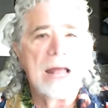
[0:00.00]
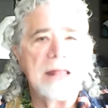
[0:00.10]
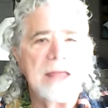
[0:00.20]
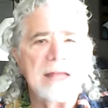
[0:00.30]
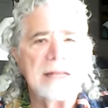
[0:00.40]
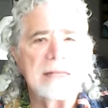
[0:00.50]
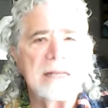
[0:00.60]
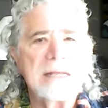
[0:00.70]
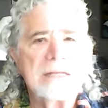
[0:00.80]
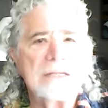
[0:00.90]
And
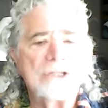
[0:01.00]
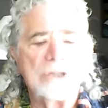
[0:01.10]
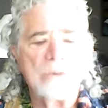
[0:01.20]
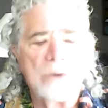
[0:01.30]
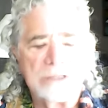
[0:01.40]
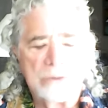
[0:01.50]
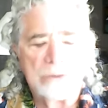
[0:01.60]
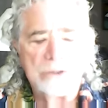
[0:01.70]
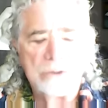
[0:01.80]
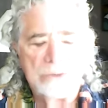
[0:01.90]
then she went
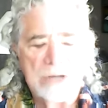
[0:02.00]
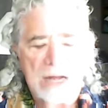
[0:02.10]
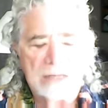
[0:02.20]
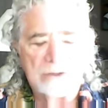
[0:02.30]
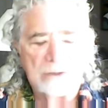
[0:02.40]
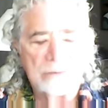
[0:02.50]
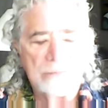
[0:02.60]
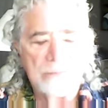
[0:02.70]
to a new doctor.